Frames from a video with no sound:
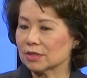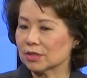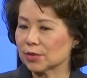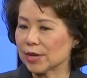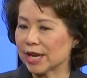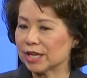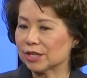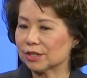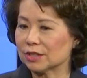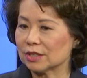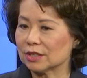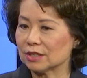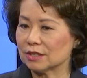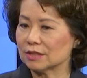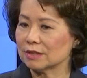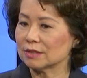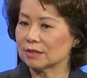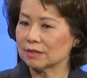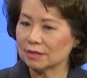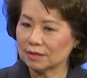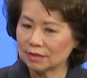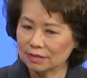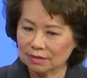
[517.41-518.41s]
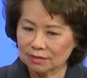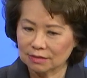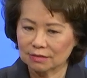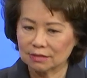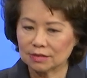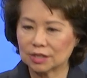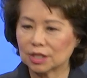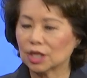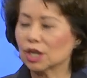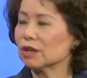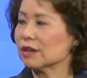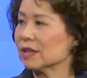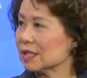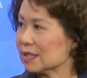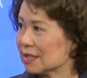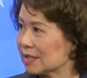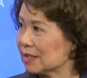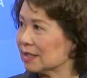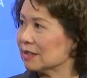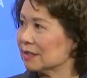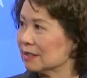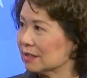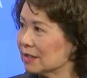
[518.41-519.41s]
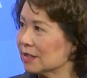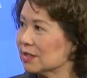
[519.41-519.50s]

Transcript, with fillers: greater currency.